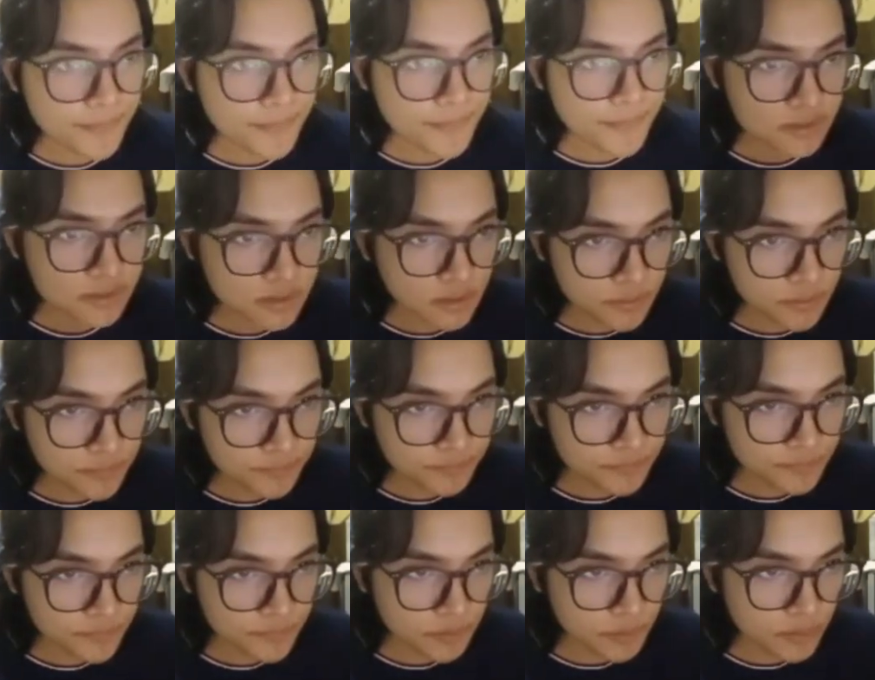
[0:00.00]
So
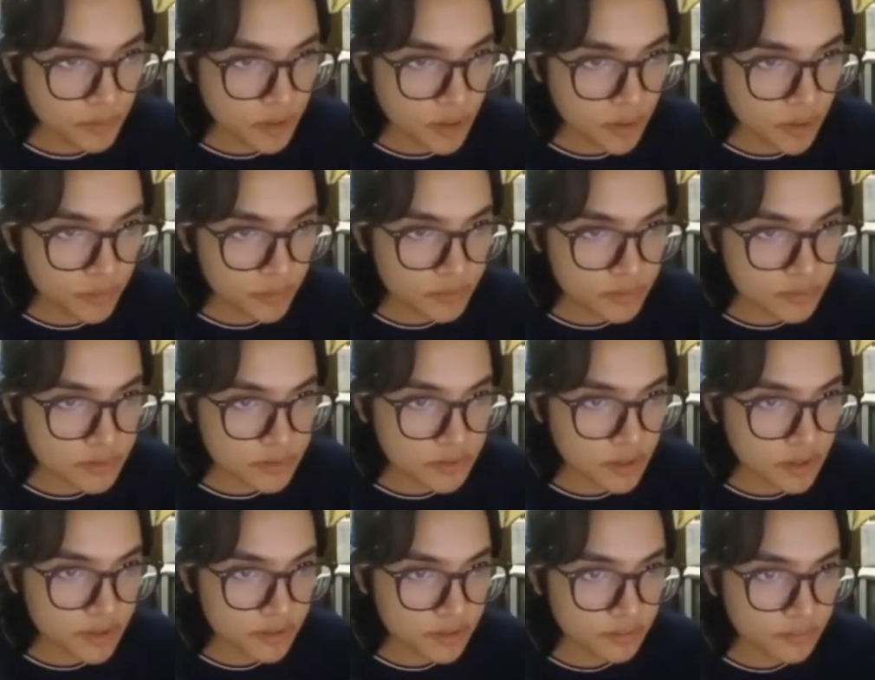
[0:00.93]
we're going to
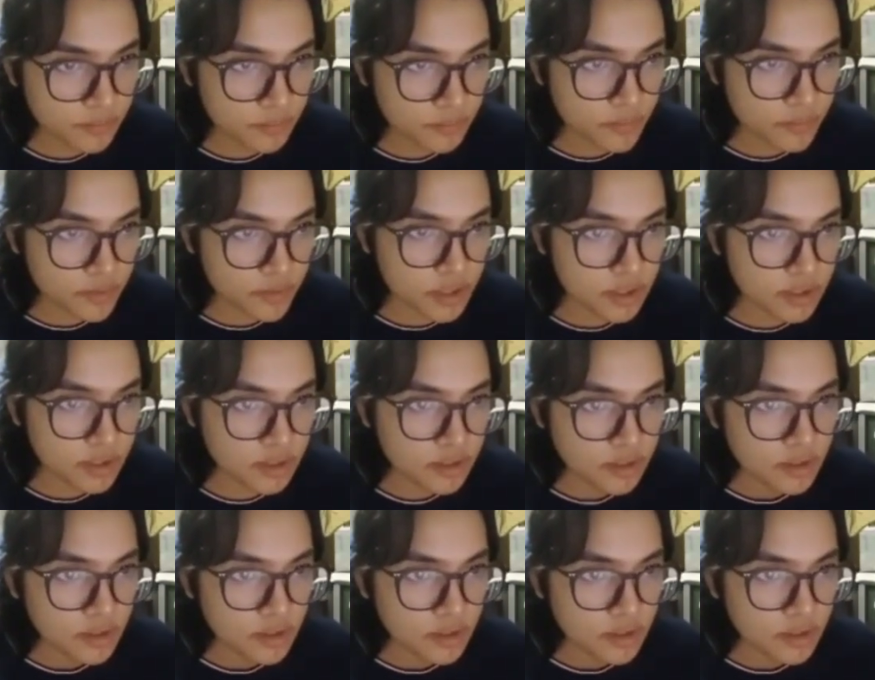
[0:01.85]
start with,